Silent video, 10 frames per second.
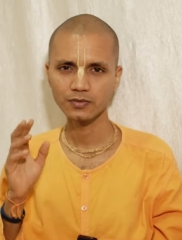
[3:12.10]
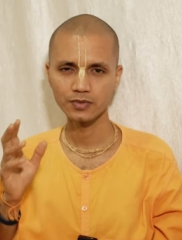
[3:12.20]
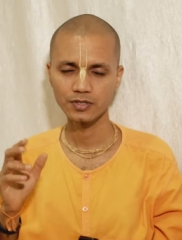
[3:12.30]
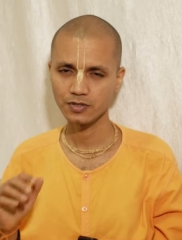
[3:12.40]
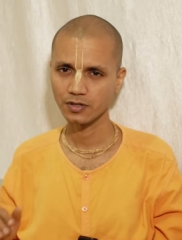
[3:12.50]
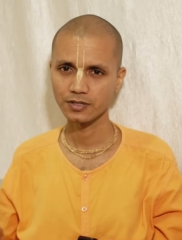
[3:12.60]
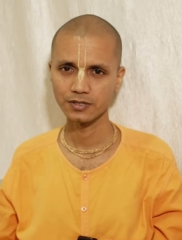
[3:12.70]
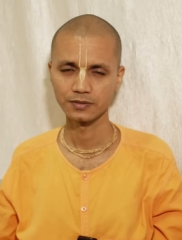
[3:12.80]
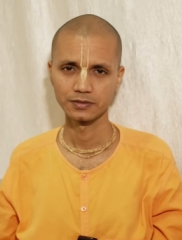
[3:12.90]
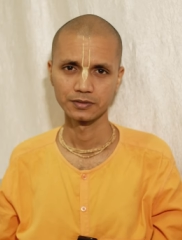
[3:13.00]
which is
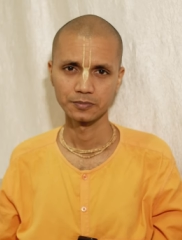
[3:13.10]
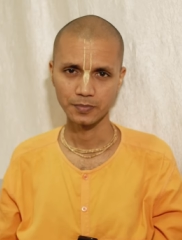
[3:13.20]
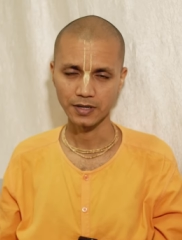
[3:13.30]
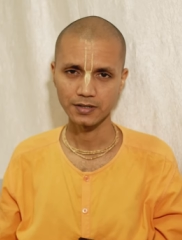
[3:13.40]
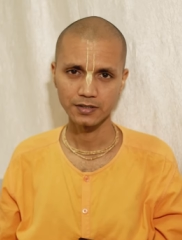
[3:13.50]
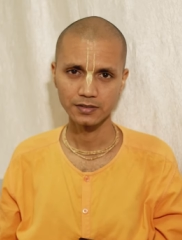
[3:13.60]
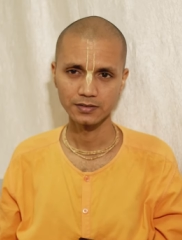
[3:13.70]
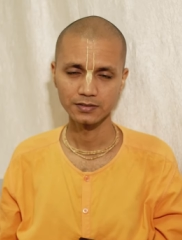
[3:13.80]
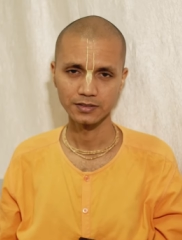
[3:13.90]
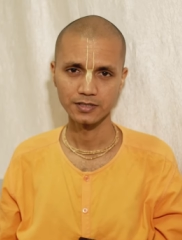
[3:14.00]
not
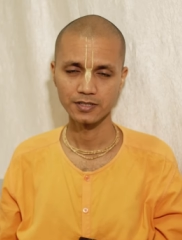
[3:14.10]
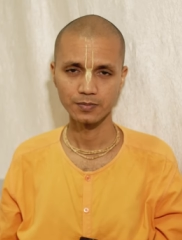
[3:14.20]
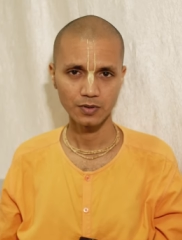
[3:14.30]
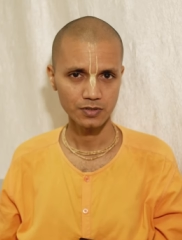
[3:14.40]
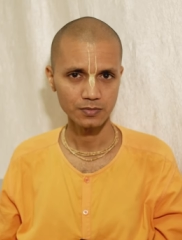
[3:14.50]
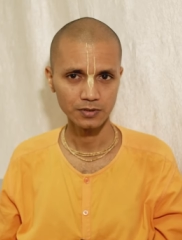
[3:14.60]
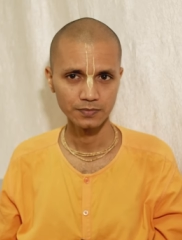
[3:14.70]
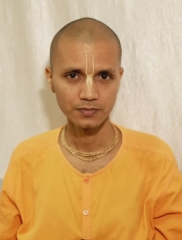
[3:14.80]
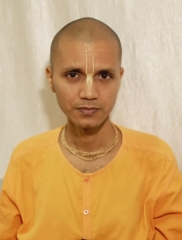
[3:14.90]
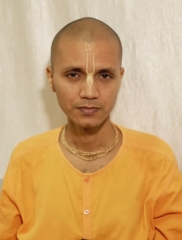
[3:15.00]
practical and it's impossible.
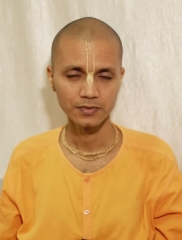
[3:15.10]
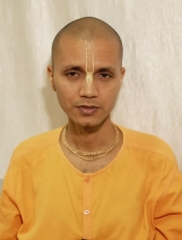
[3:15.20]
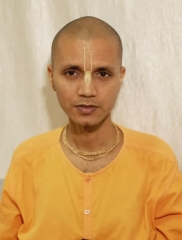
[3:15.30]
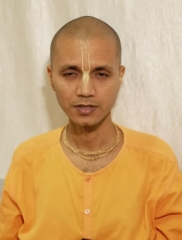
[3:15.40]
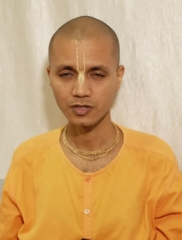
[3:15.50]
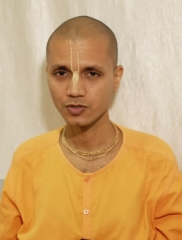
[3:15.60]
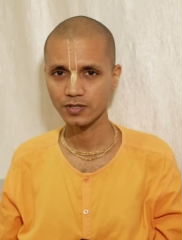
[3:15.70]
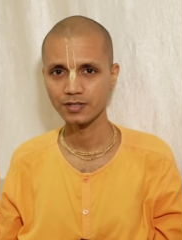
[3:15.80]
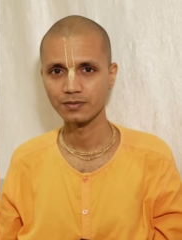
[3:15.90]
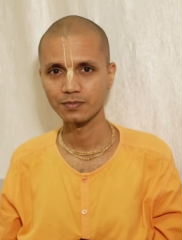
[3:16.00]
Even
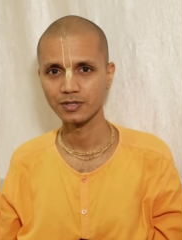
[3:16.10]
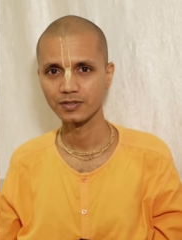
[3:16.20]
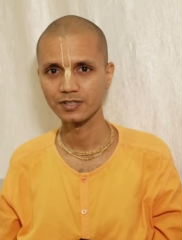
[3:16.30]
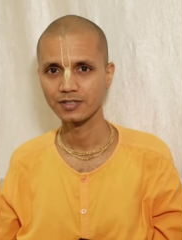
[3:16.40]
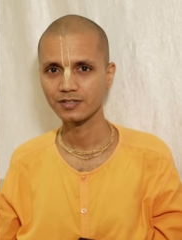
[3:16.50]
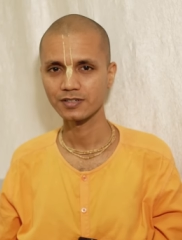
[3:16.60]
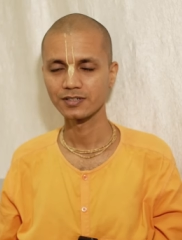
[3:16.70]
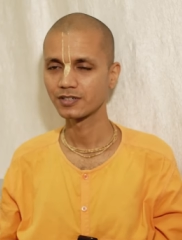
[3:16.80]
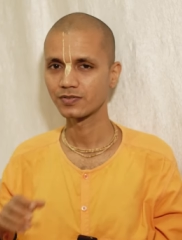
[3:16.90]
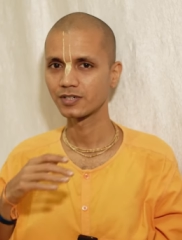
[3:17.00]
Arjuna in Bhagavad Gita said
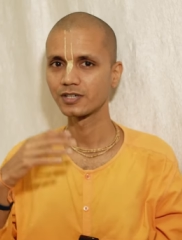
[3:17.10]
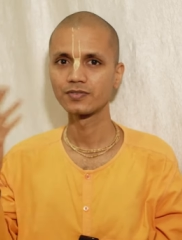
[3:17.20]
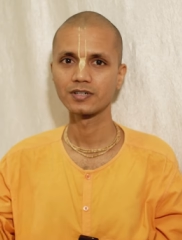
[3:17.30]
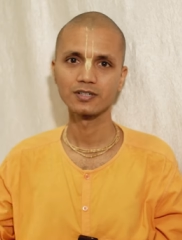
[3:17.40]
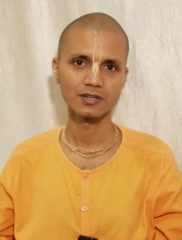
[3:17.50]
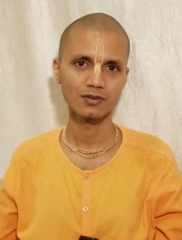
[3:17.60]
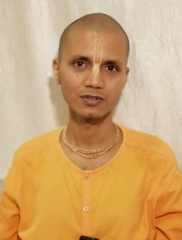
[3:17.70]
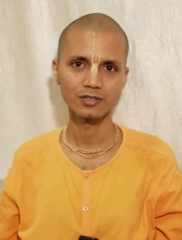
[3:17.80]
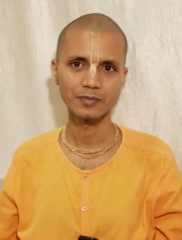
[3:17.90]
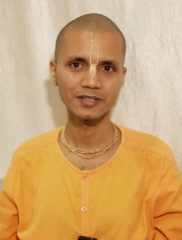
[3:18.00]
it's very difficult to
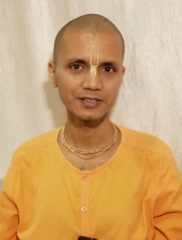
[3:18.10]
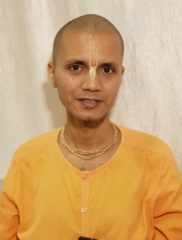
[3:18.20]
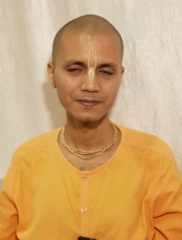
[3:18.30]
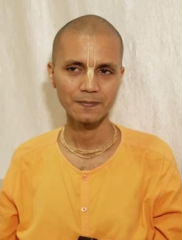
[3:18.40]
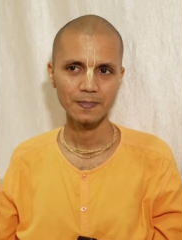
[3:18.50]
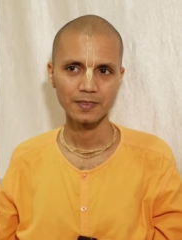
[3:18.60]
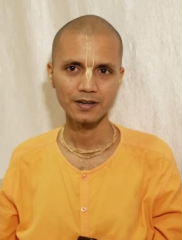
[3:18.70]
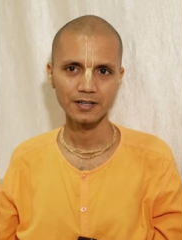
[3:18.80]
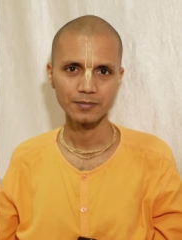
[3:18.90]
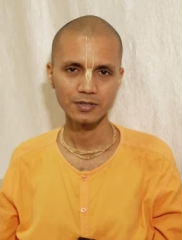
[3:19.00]
control the mind
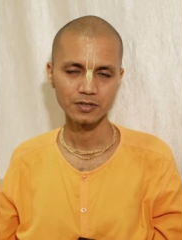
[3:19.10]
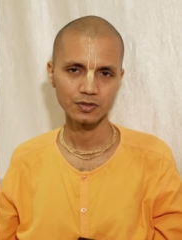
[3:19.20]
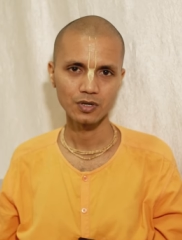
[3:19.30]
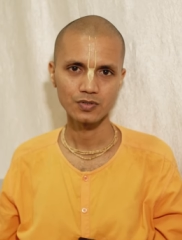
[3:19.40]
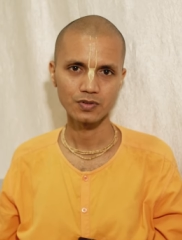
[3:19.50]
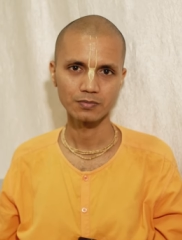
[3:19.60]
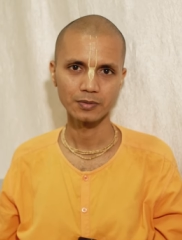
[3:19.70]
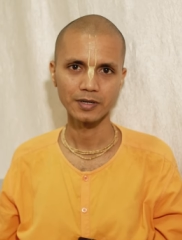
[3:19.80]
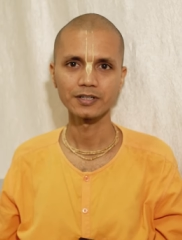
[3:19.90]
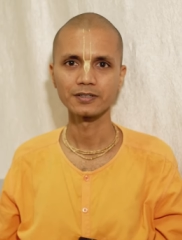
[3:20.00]
and empty the thoughts from the
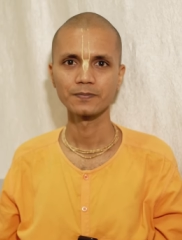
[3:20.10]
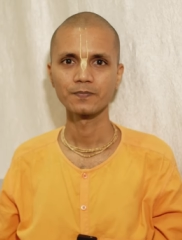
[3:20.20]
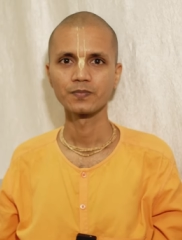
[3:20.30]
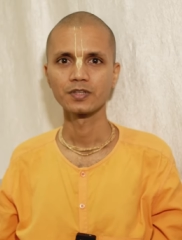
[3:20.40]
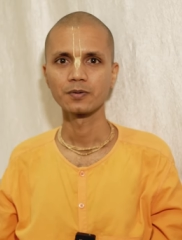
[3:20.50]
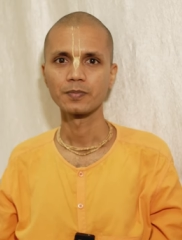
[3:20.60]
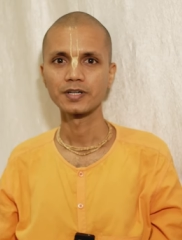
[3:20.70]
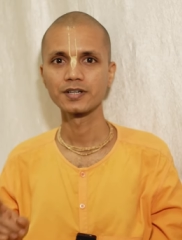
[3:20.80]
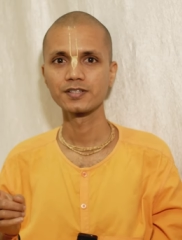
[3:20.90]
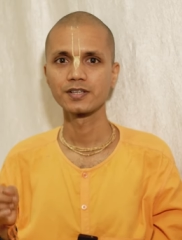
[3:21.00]
mind.
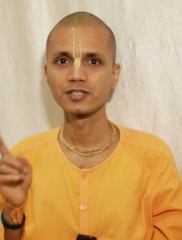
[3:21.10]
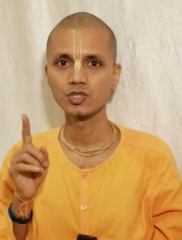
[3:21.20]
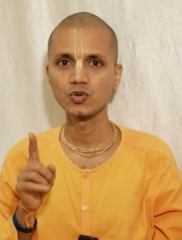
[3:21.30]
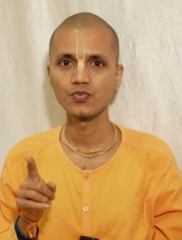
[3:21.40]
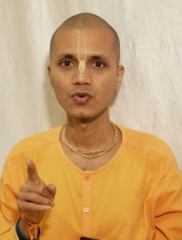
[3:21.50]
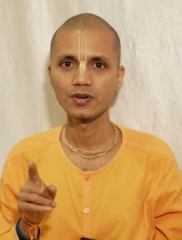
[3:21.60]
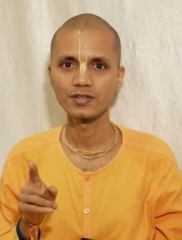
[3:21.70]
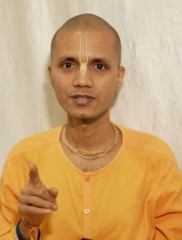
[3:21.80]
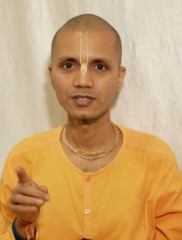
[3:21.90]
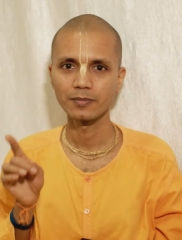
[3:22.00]
But it is easy to
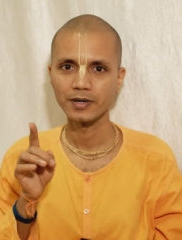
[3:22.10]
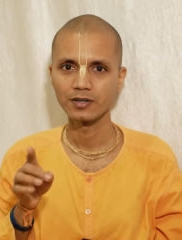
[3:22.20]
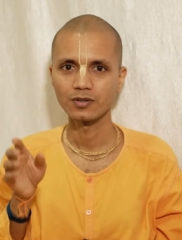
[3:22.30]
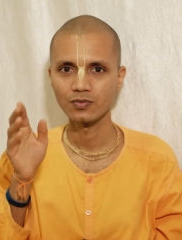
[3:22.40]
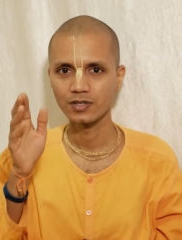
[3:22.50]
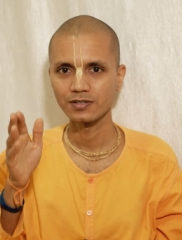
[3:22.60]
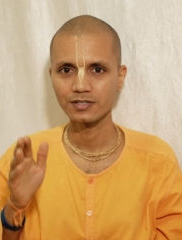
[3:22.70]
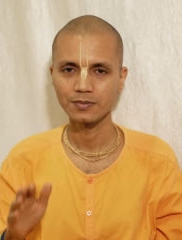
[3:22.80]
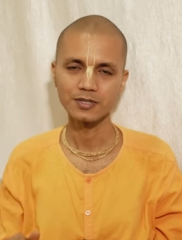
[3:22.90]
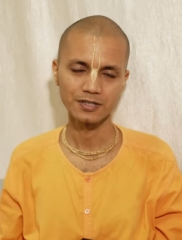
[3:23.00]
focus the mind on one
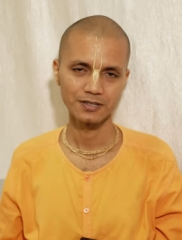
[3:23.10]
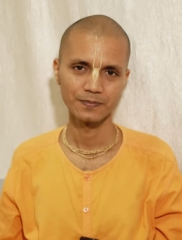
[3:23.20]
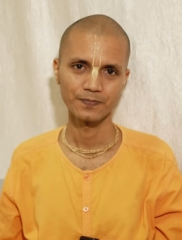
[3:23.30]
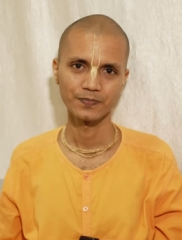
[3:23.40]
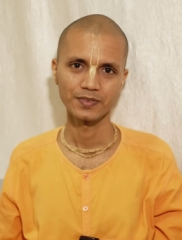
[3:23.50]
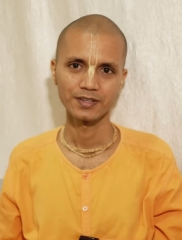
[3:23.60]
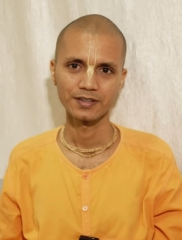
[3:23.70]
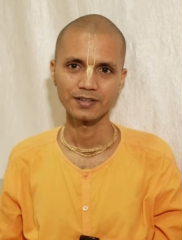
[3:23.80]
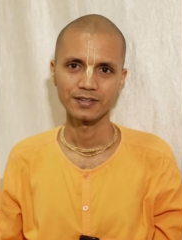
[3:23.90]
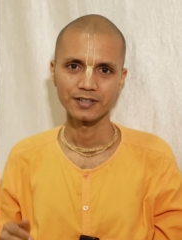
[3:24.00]
subject.
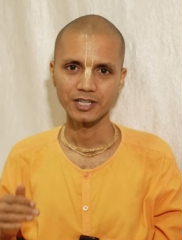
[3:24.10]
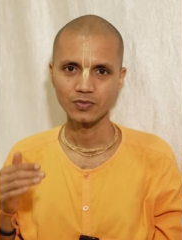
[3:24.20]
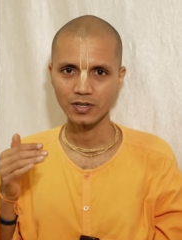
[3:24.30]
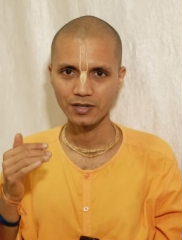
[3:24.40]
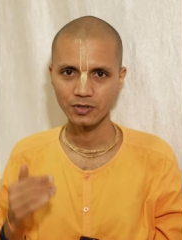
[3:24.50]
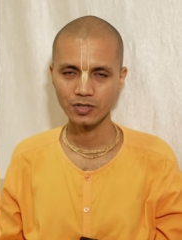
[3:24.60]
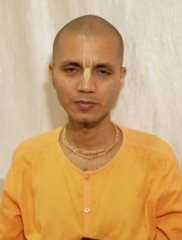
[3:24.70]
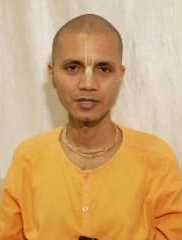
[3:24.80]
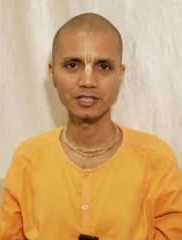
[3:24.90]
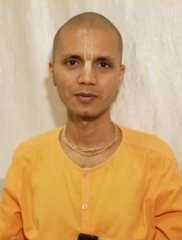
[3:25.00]
And while
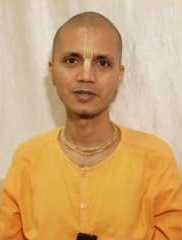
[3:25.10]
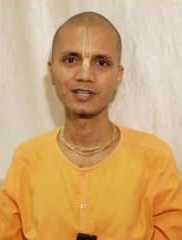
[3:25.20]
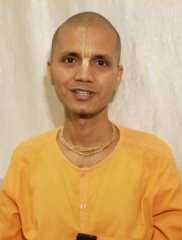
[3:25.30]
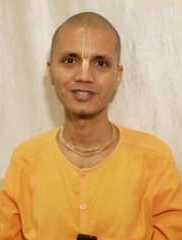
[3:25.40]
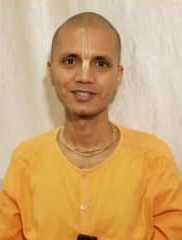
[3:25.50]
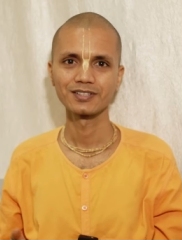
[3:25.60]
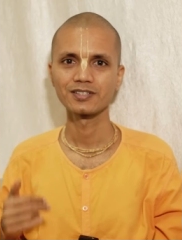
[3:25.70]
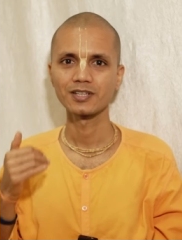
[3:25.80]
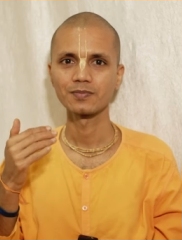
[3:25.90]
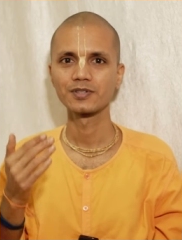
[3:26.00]
during mantra meditation, the
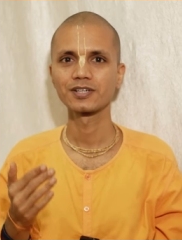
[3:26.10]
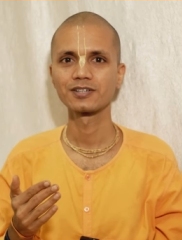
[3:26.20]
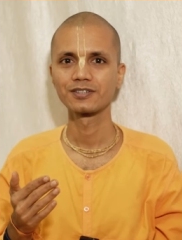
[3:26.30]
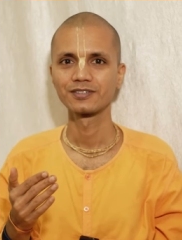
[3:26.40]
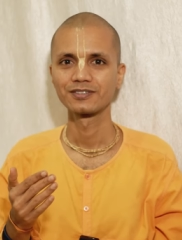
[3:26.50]
subject,